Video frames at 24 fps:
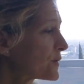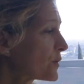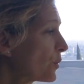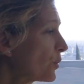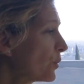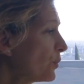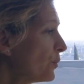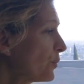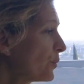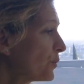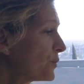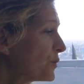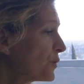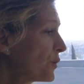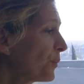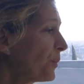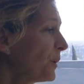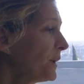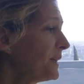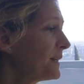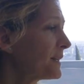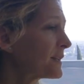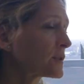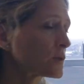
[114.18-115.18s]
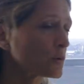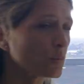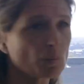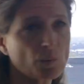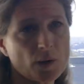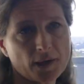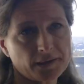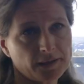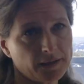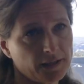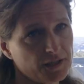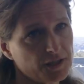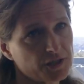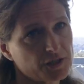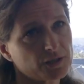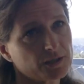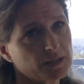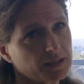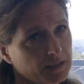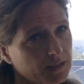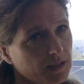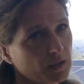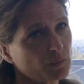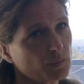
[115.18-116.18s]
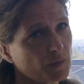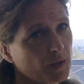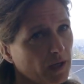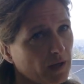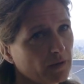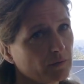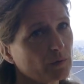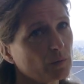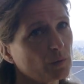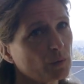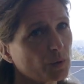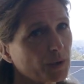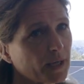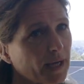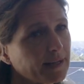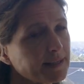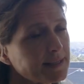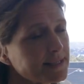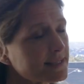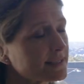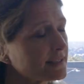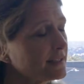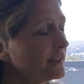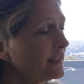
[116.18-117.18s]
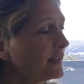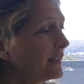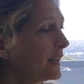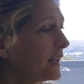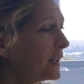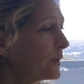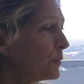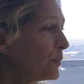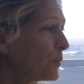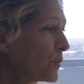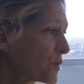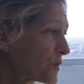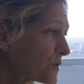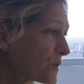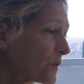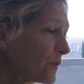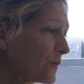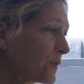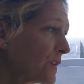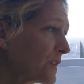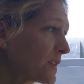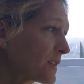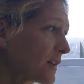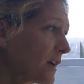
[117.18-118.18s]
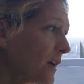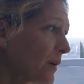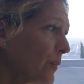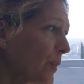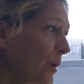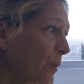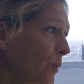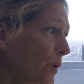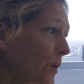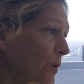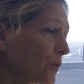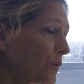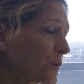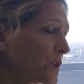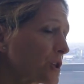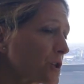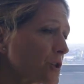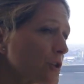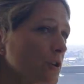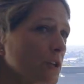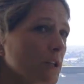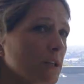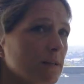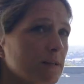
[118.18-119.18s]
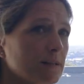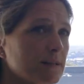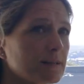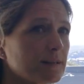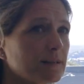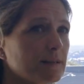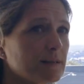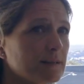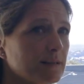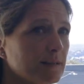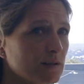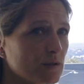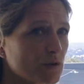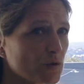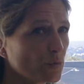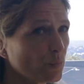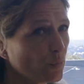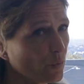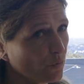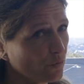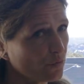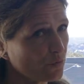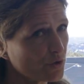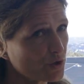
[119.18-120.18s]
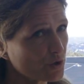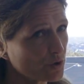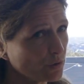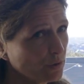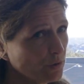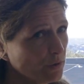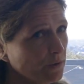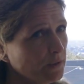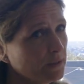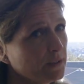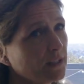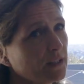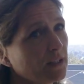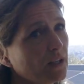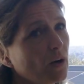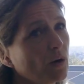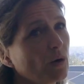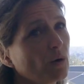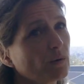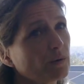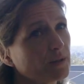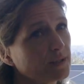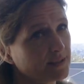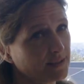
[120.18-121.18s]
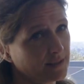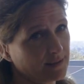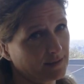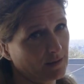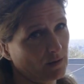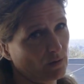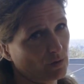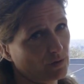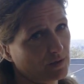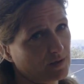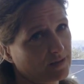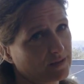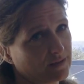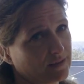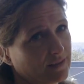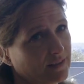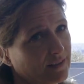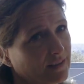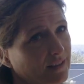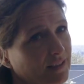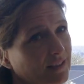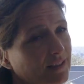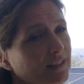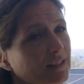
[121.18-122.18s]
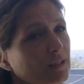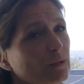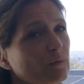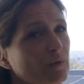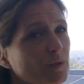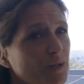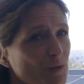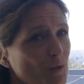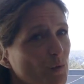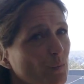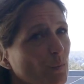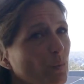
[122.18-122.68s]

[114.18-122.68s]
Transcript: So normally it's one lesion that we have a look at, and most of the time our question is it superficial or is it not? If